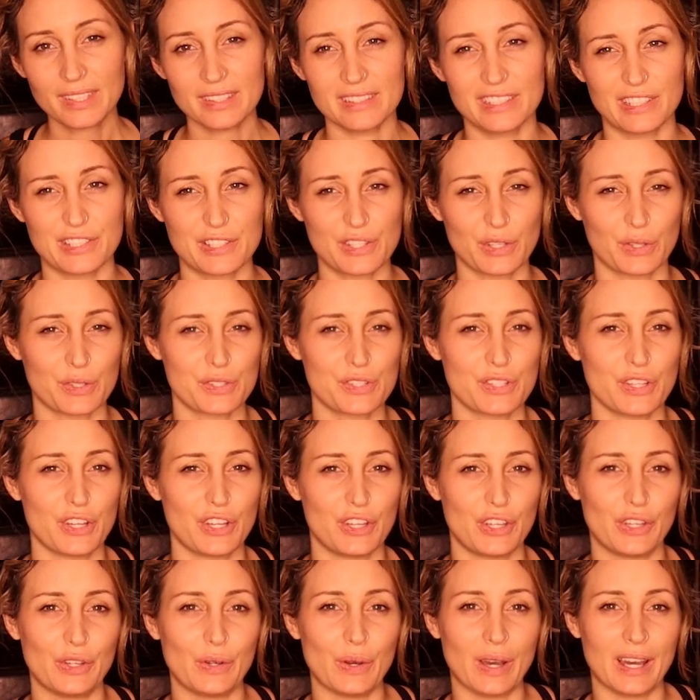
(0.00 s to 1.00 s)
There's
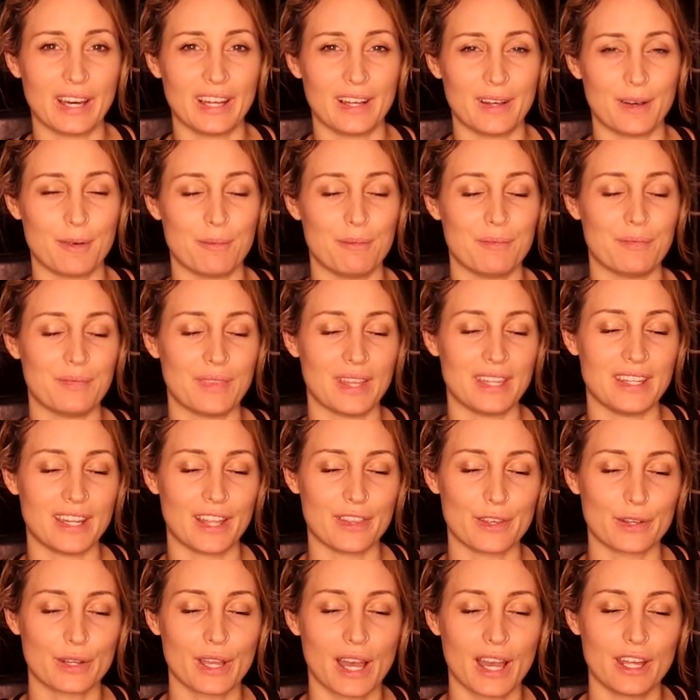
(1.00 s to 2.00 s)
also
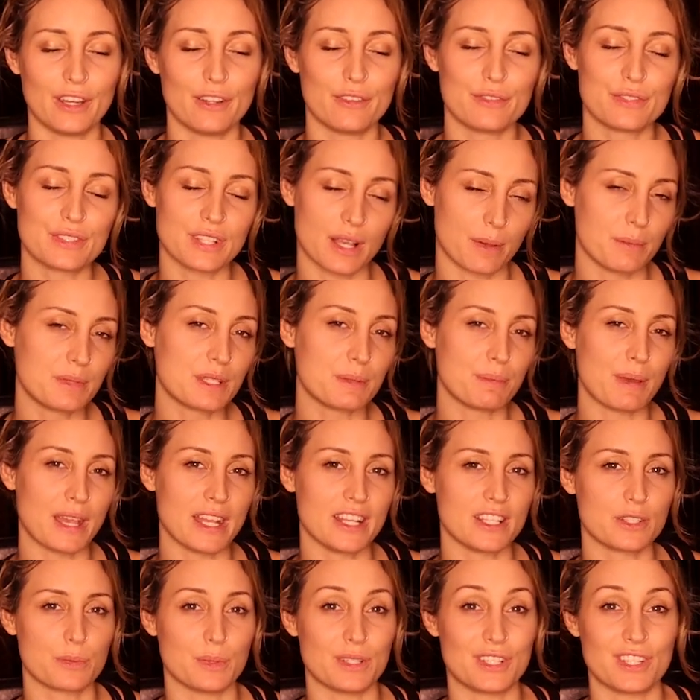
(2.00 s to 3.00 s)
another kind of
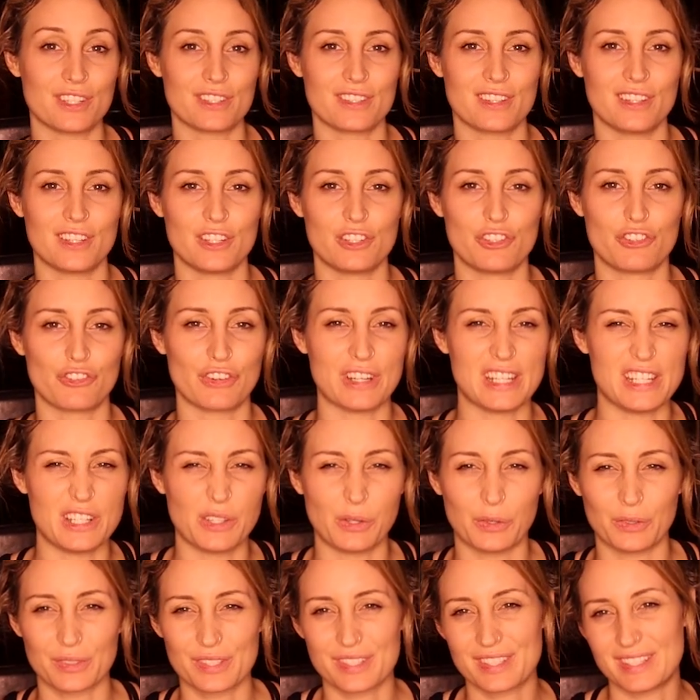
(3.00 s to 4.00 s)
subspace, which is an
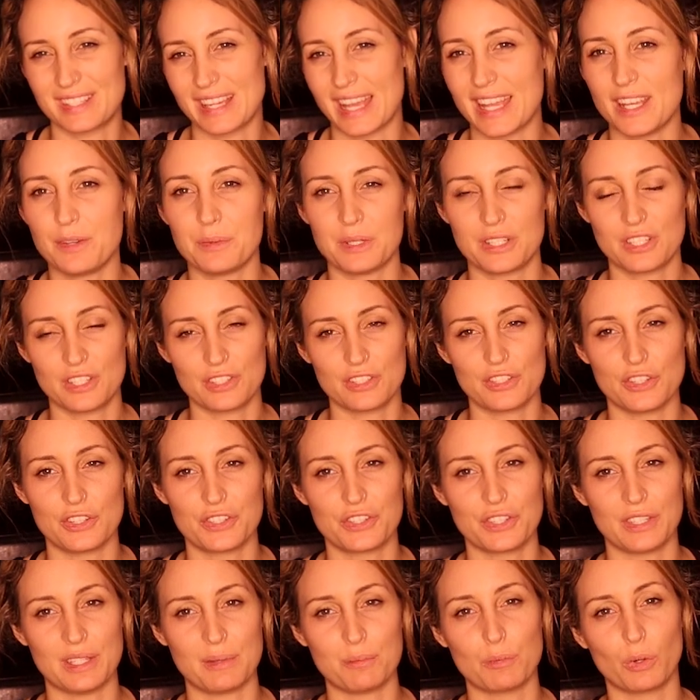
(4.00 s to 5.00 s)
adrenal state, which is
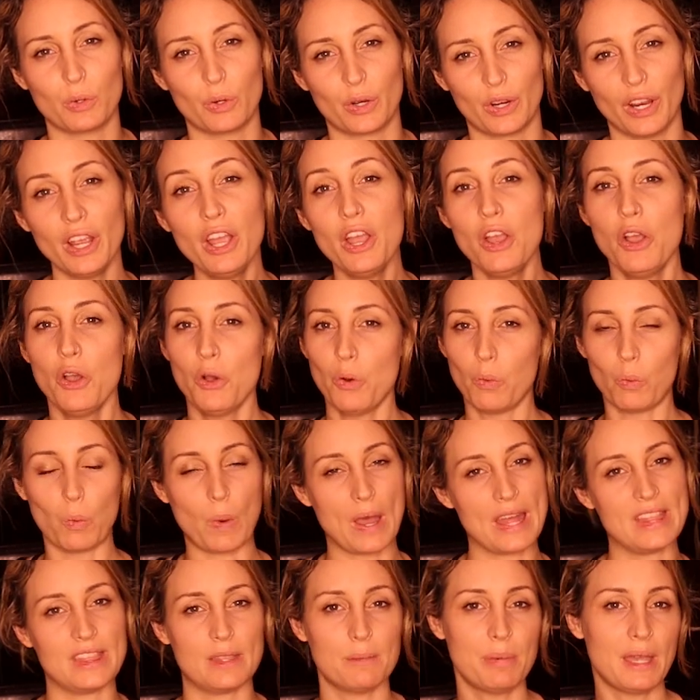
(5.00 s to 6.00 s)
usually more
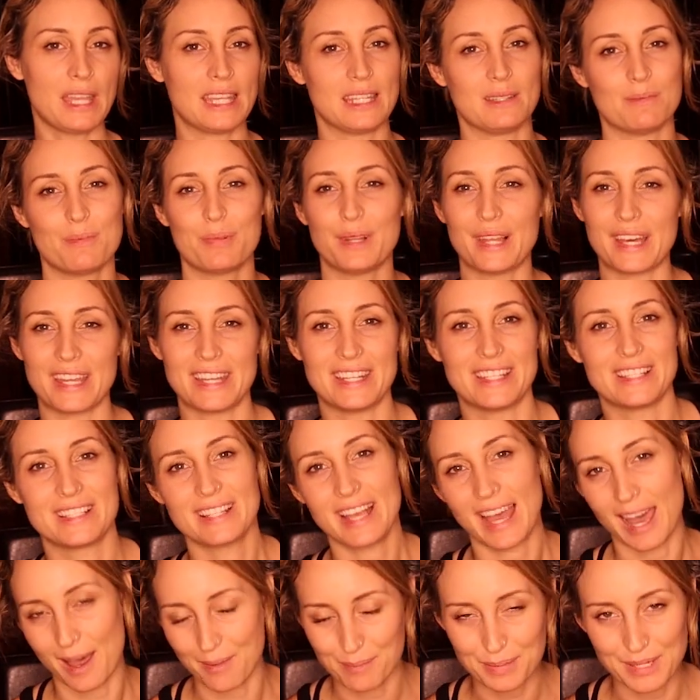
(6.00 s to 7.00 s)
when the pain play is
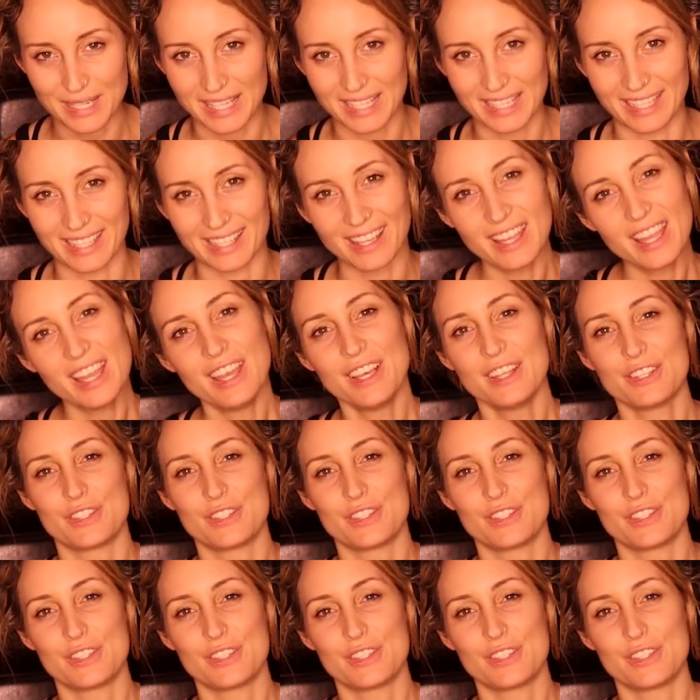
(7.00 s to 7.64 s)
happening.